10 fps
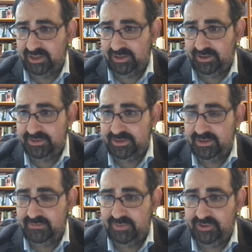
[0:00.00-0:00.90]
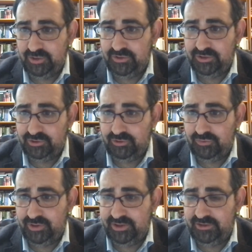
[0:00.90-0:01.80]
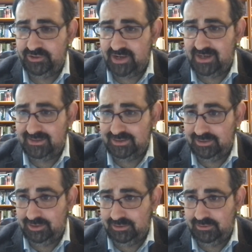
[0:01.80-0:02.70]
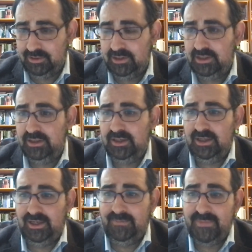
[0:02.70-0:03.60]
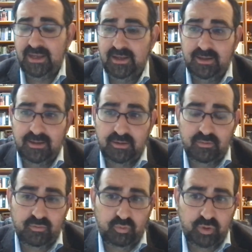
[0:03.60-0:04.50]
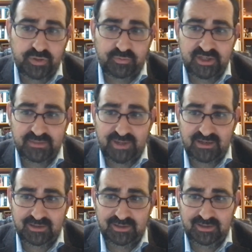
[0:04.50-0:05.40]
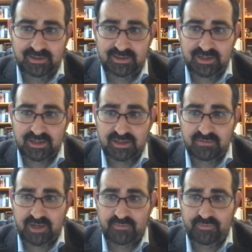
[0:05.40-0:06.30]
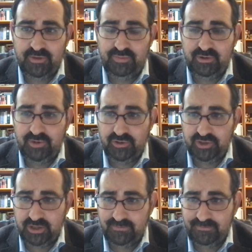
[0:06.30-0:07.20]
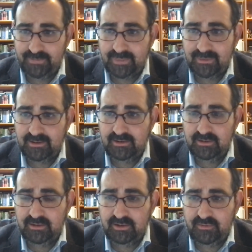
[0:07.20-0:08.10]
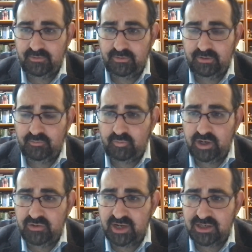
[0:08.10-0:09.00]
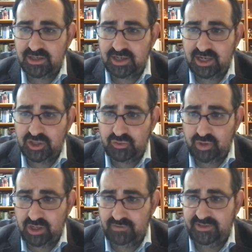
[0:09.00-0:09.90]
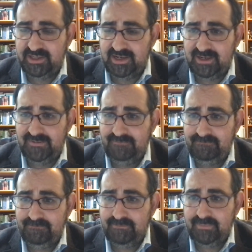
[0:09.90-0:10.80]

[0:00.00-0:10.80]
in the bills, but don't disagree with what they're trying to do. Um, with respect to the distinction about the promotion, you know, when you get to the K 12 side,